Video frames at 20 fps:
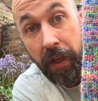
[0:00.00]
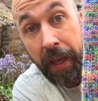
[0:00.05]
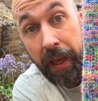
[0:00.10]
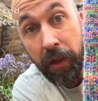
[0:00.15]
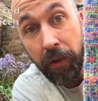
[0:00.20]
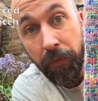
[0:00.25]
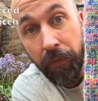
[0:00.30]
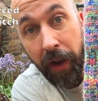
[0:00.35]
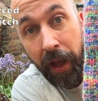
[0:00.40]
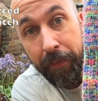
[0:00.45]
The
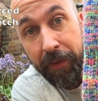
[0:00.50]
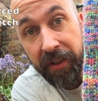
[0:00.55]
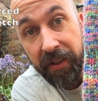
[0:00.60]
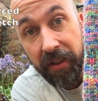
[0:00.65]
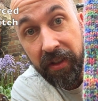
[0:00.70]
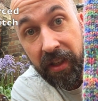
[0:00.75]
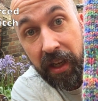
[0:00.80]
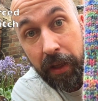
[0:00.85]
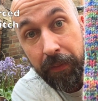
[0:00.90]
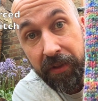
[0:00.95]
heel flap is a
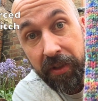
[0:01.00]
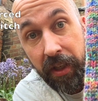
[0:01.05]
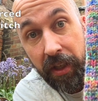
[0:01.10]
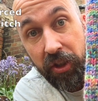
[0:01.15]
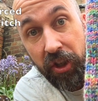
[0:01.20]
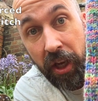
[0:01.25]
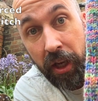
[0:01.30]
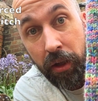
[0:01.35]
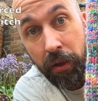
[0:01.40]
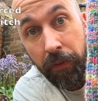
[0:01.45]
slip
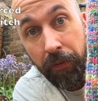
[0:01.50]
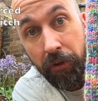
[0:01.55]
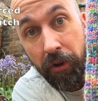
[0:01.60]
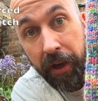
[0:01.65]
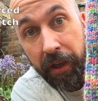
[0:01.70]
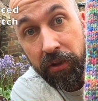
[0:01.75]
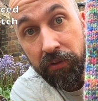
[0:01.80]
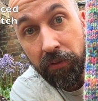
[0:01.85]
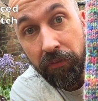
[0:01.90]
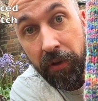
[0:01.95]
stitch heel for
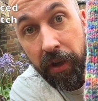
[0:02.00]
extra